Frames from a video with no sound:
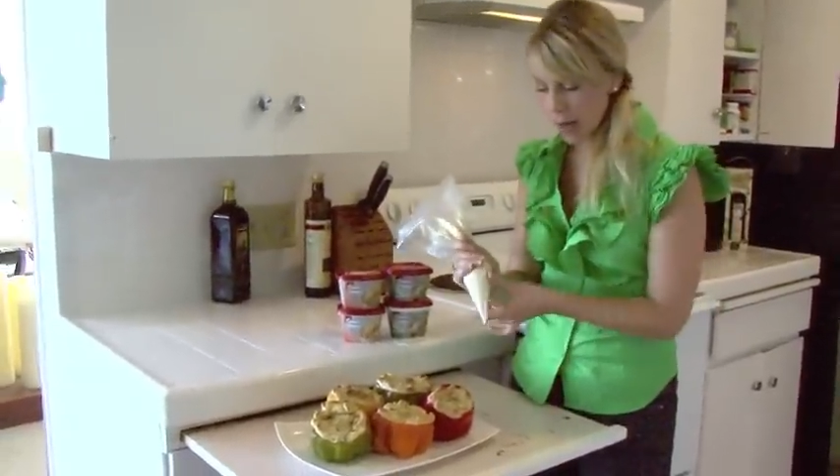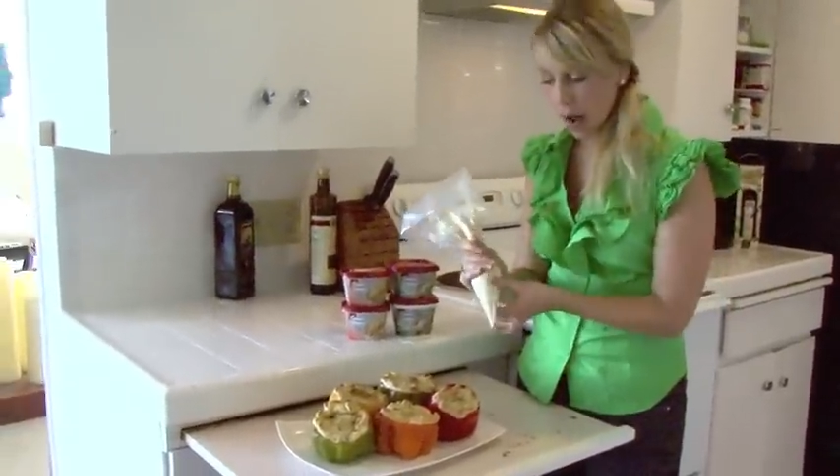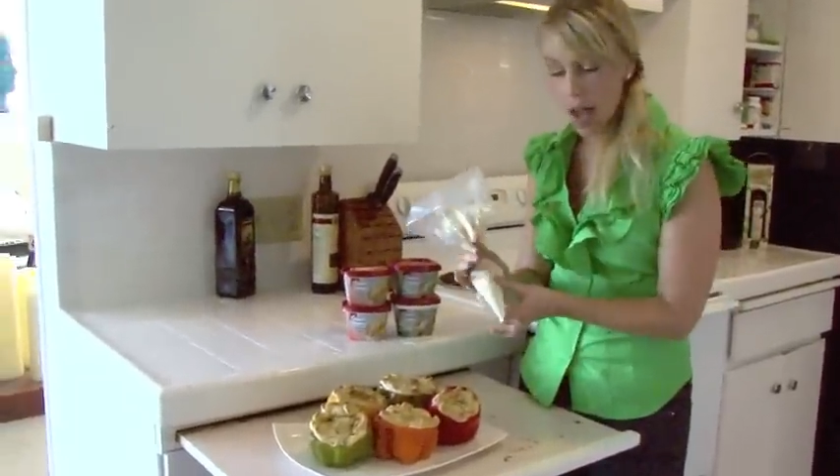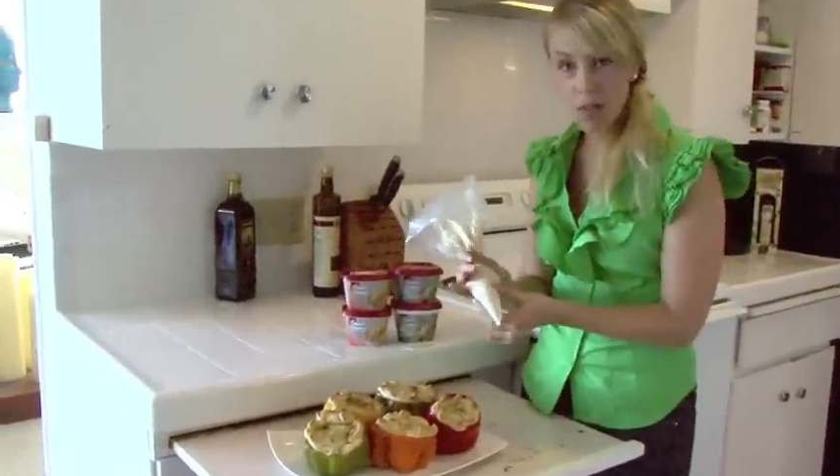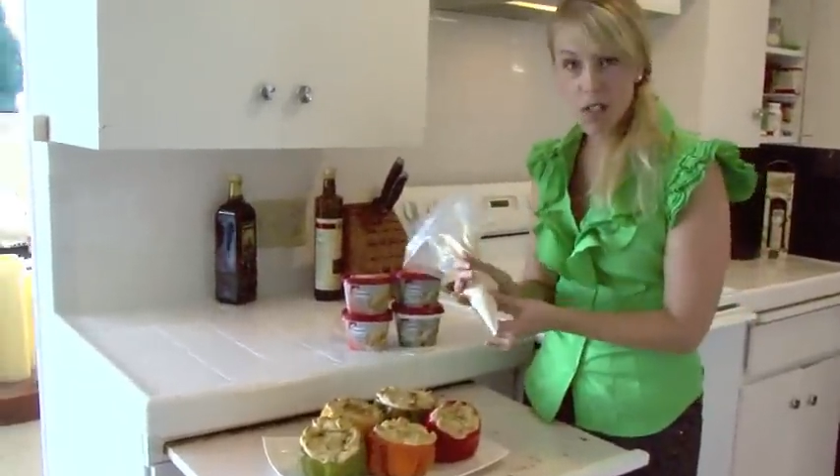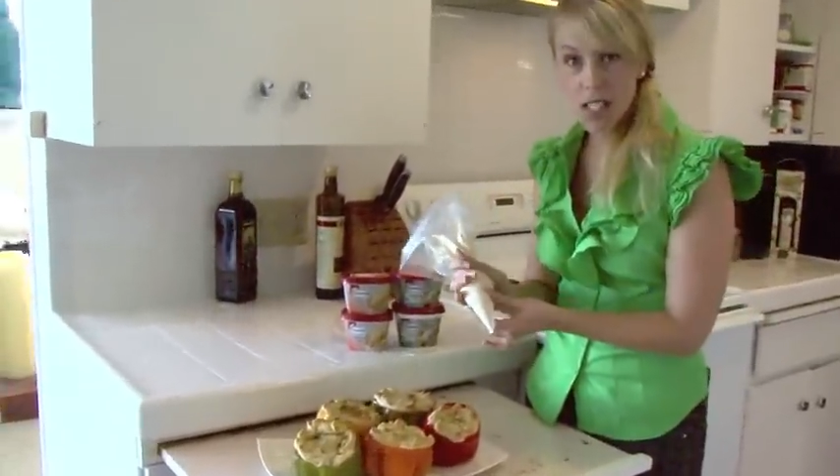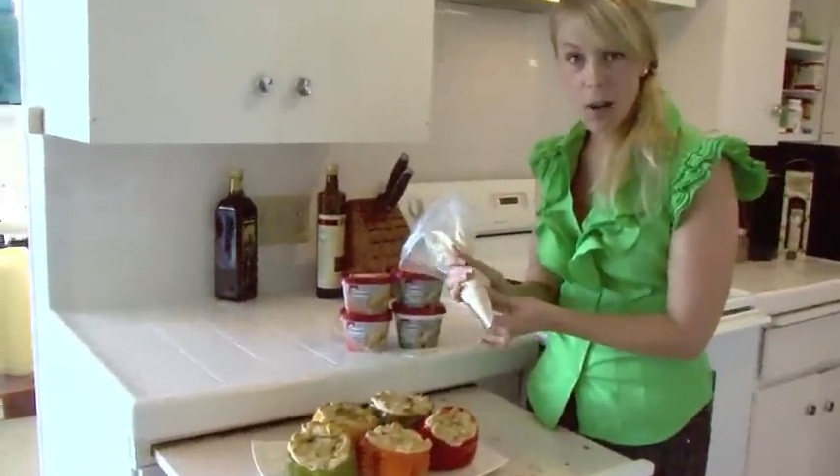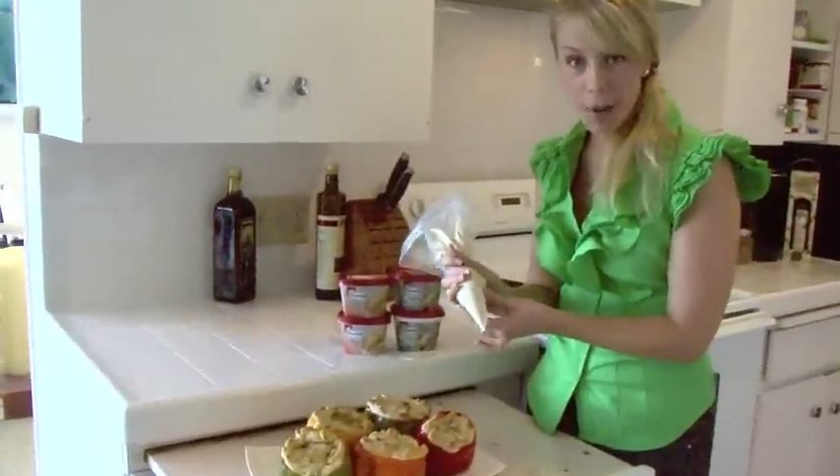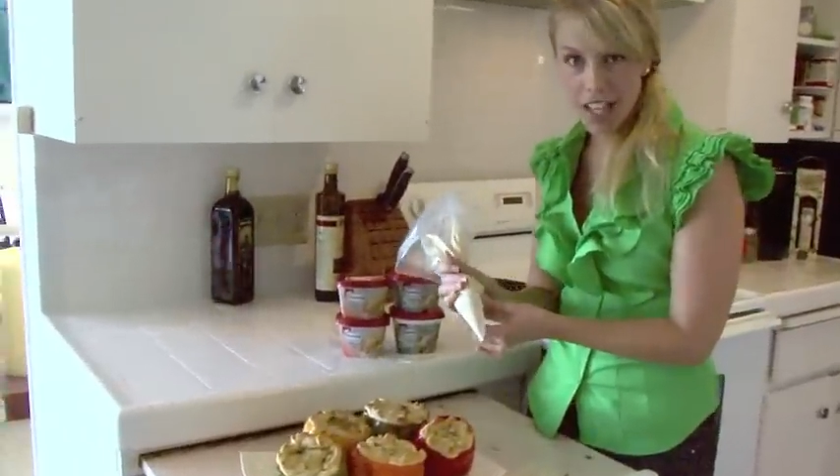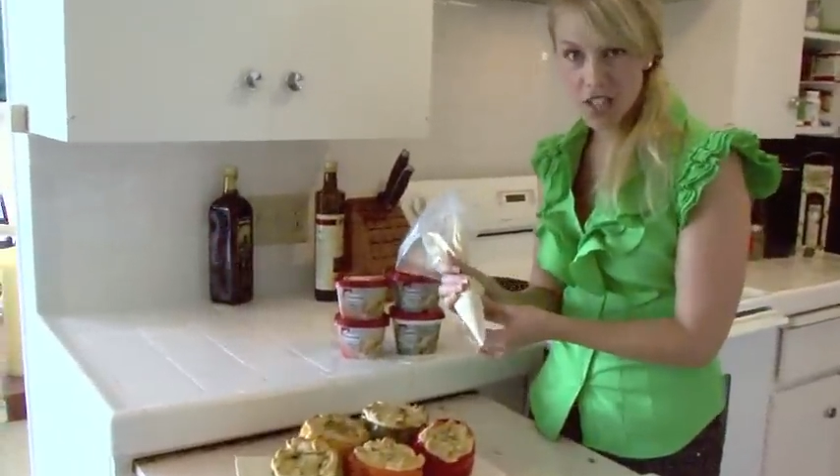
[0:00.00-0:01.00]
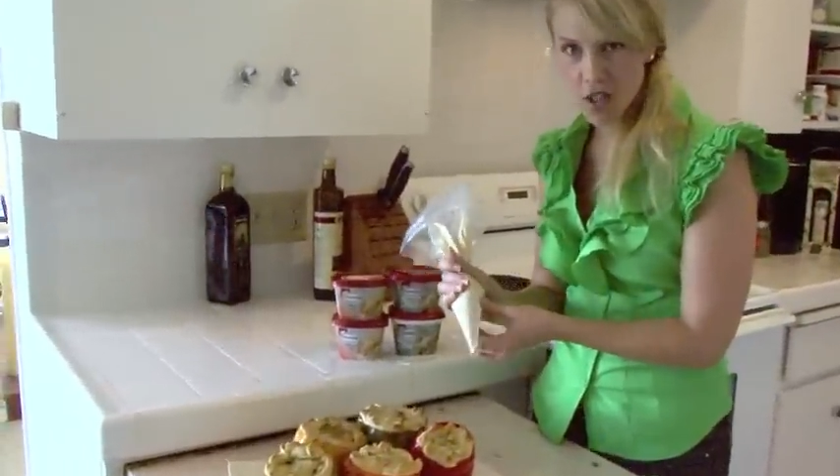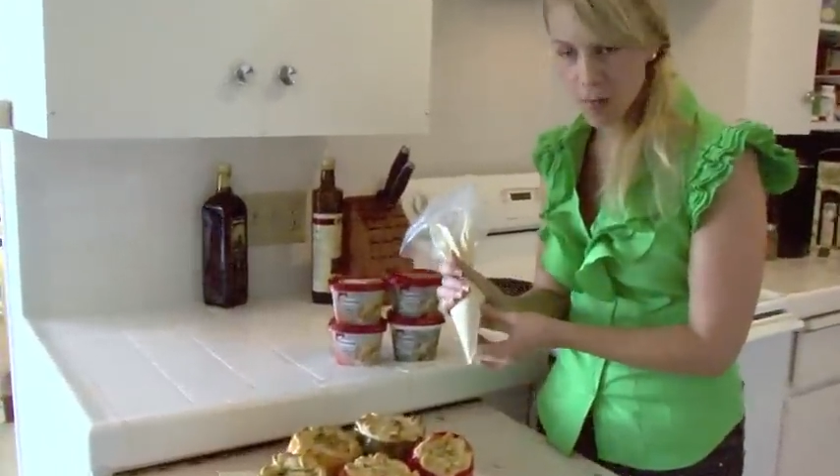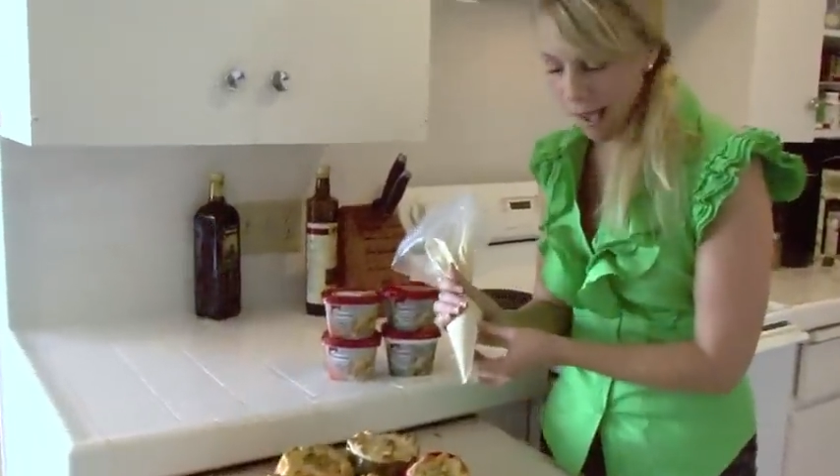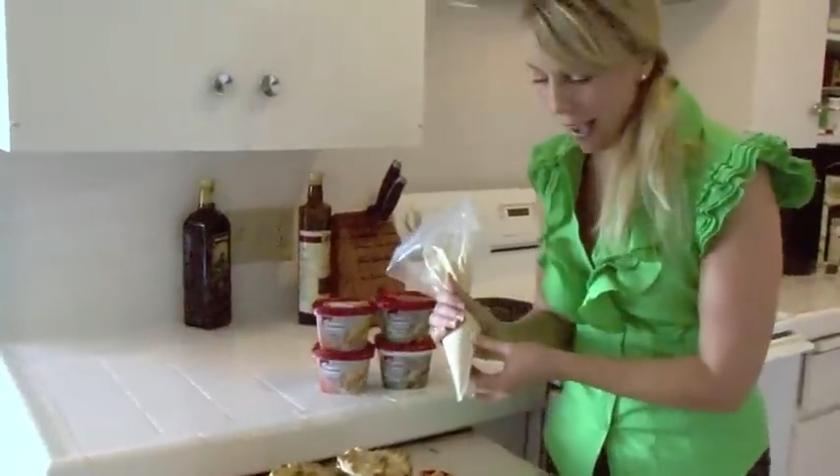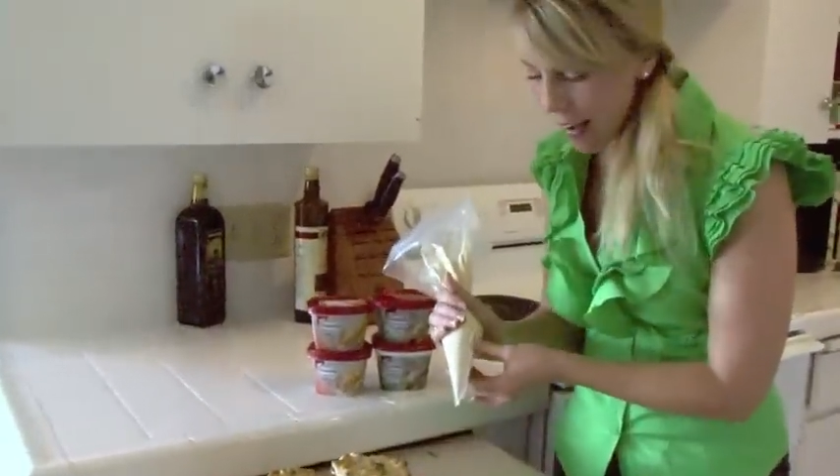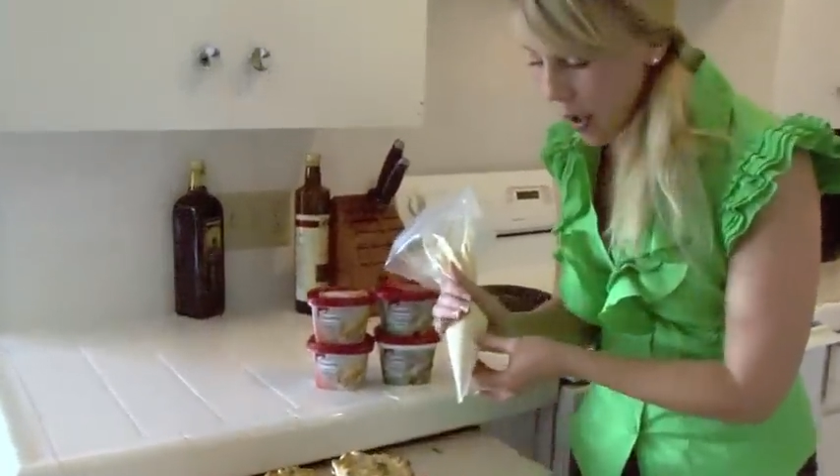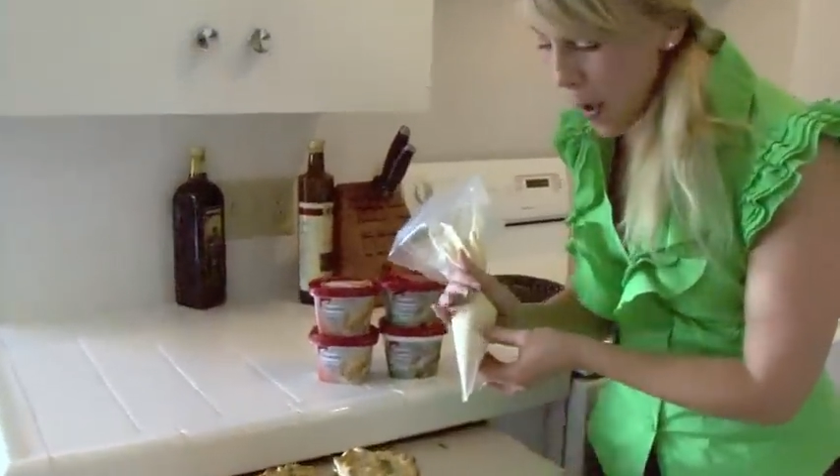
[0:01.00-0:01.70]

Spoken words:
Now I'm using a pastry bag,